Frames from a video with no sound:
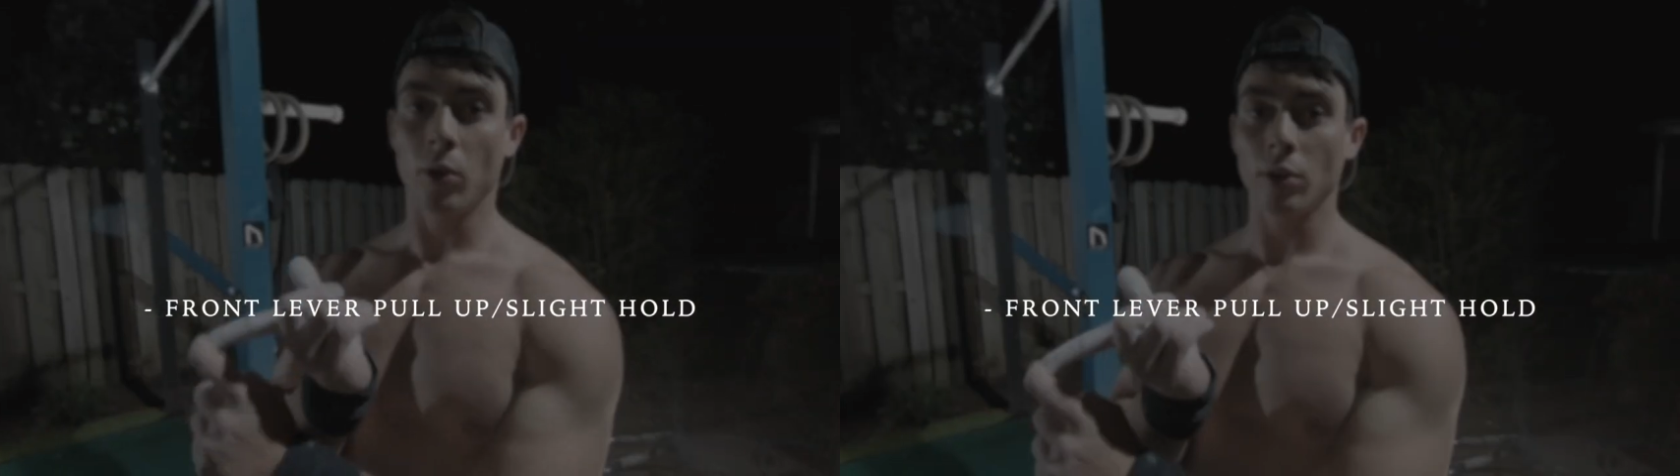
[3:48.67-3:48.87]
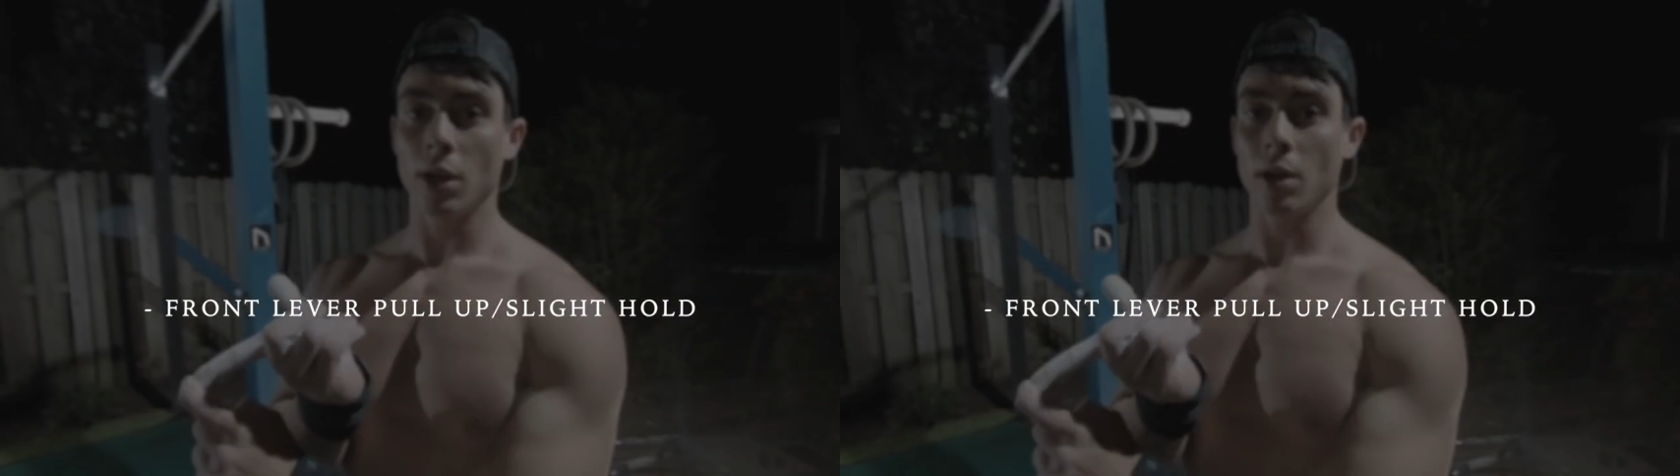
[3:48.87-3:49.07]

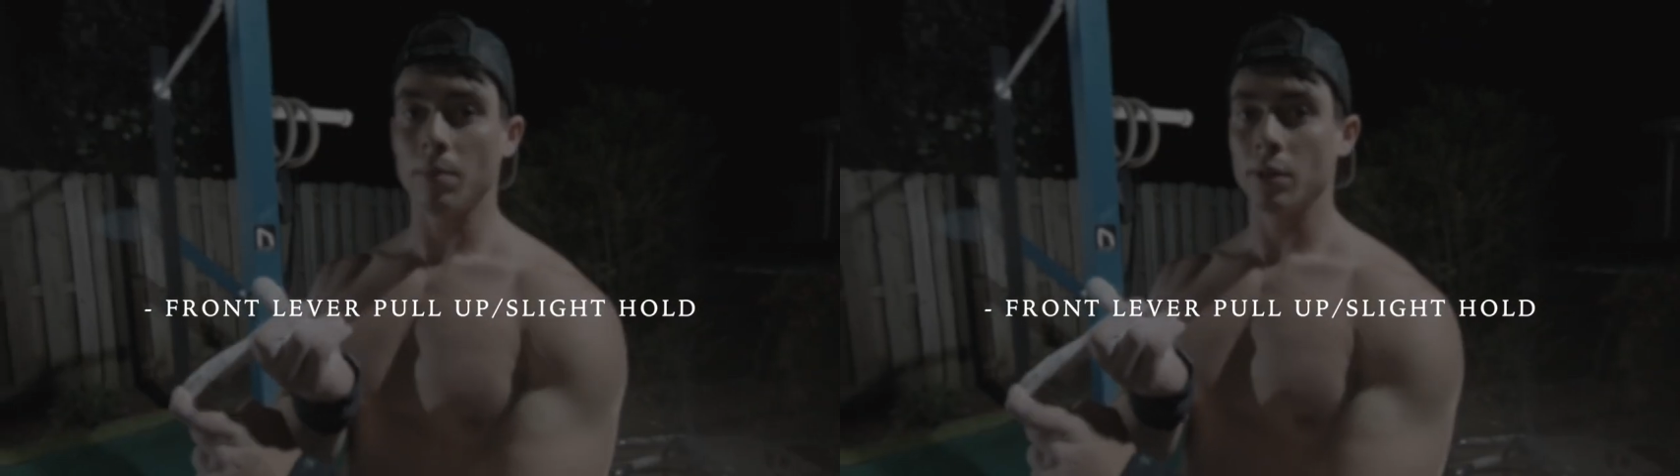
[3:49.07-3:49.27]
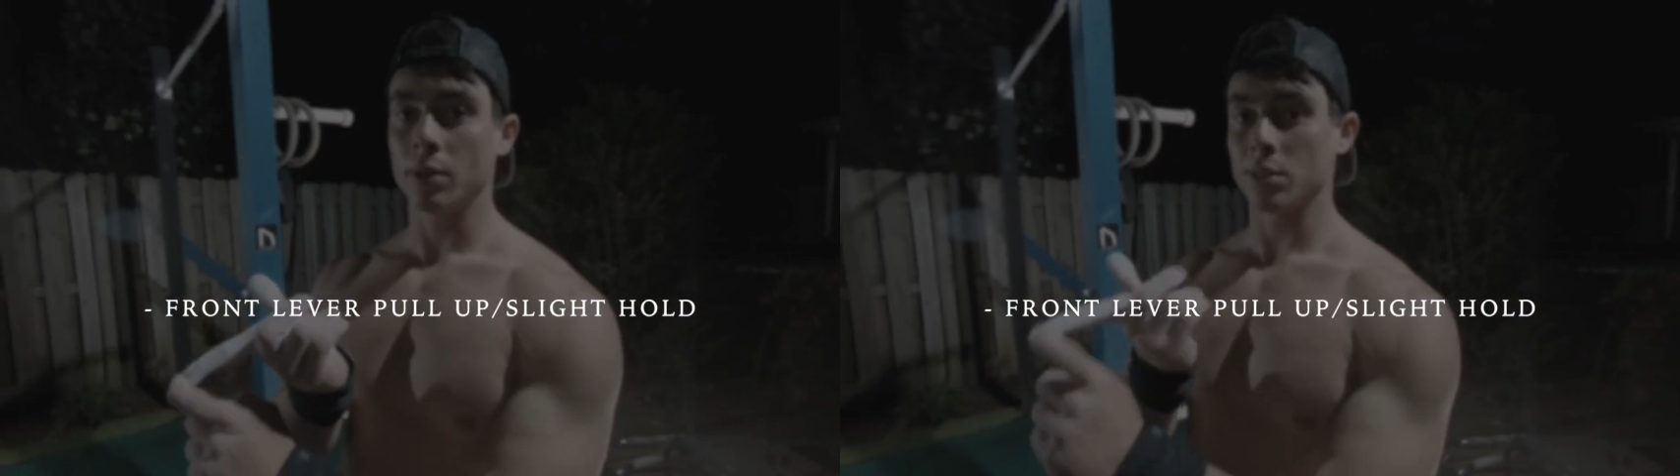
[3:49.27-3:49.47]
pull-up,
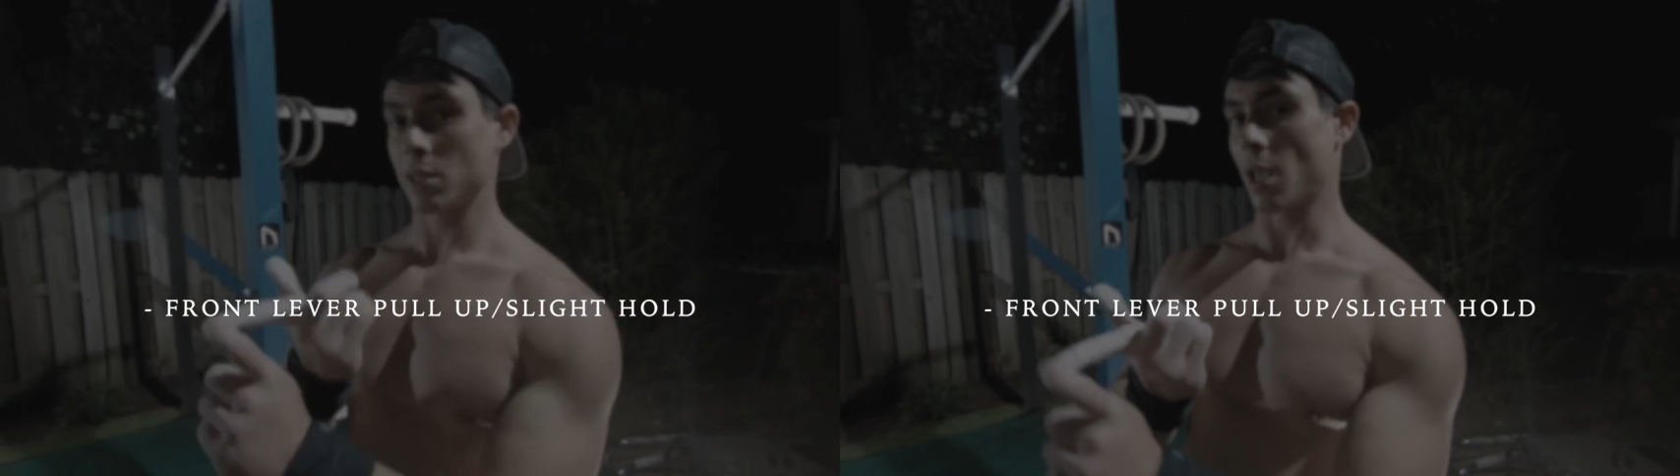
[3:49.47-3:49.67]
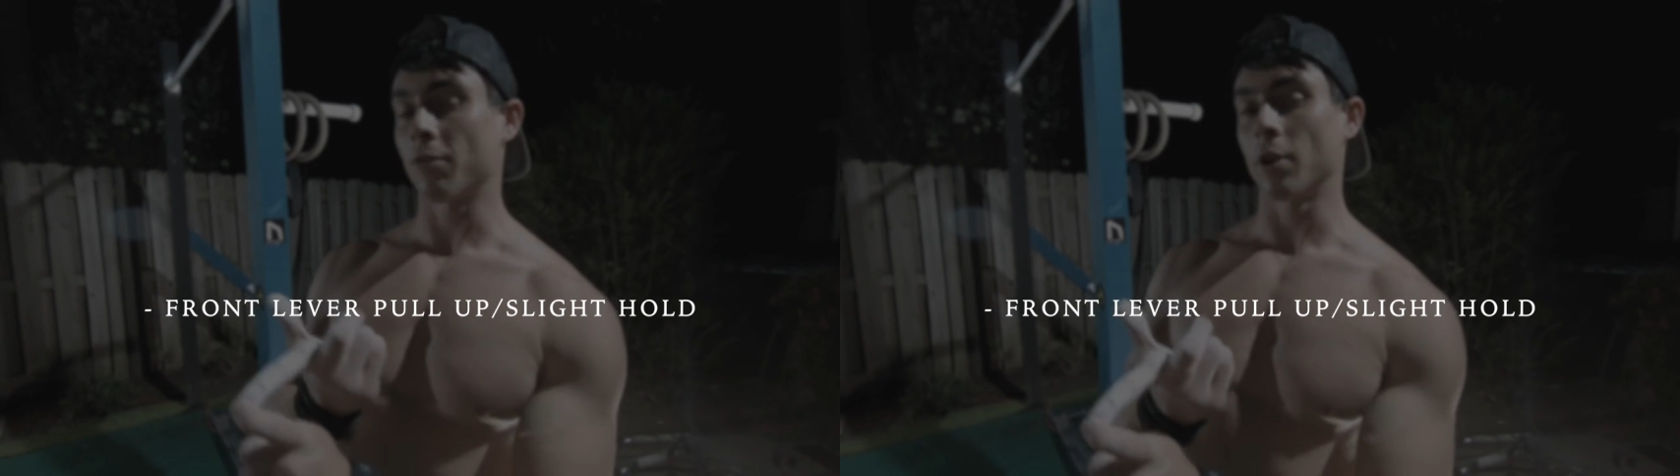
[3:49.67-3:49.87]

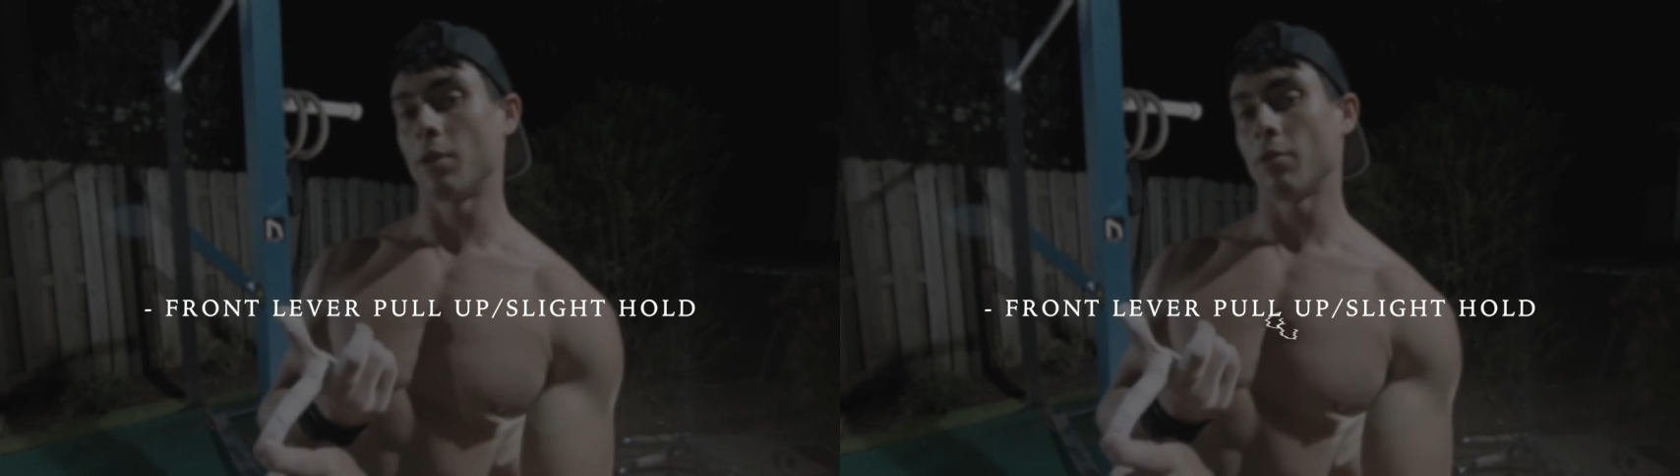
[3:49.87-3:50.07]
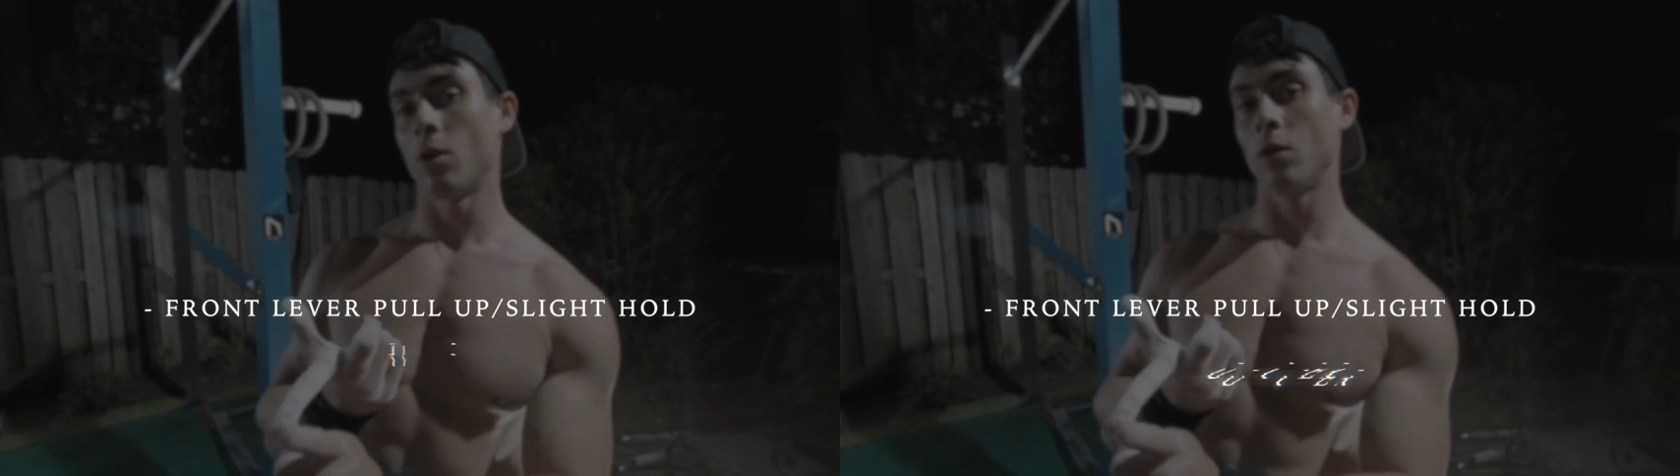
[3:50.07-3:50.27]
slight front
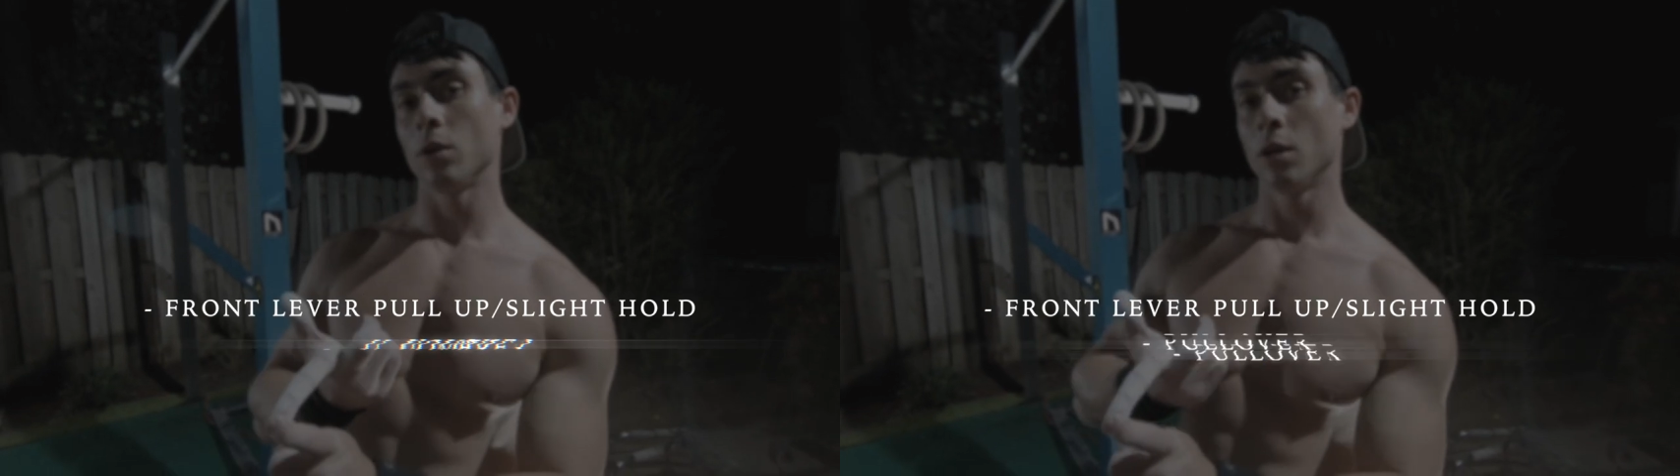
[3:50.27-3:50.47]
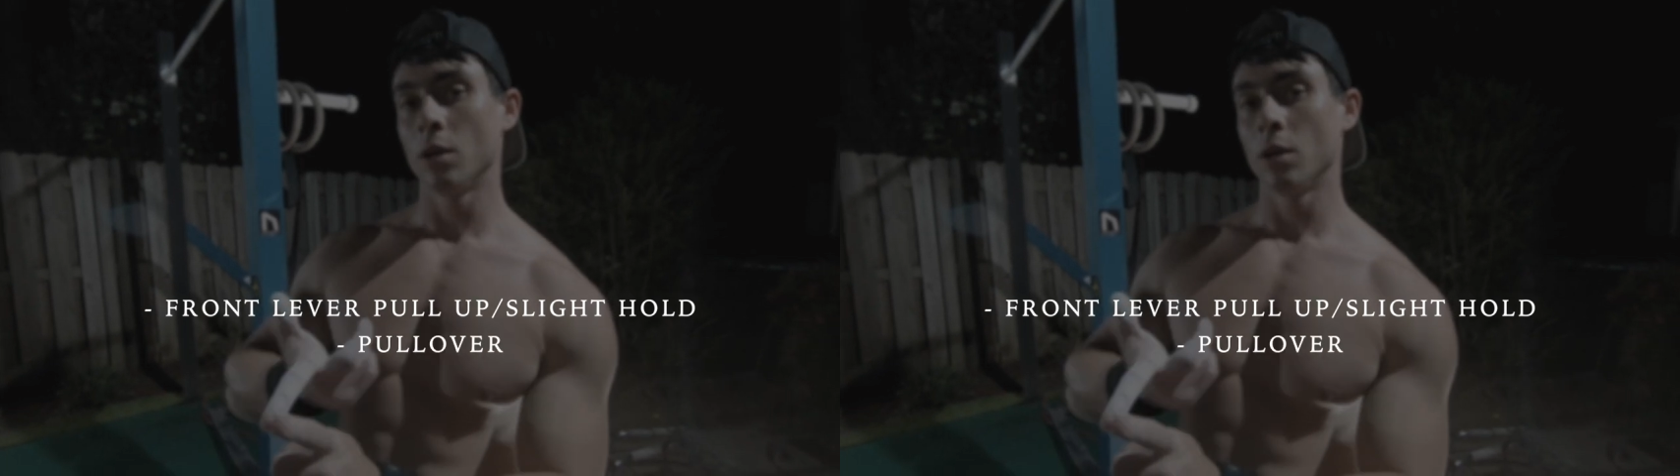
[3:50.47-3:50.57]
lever hold,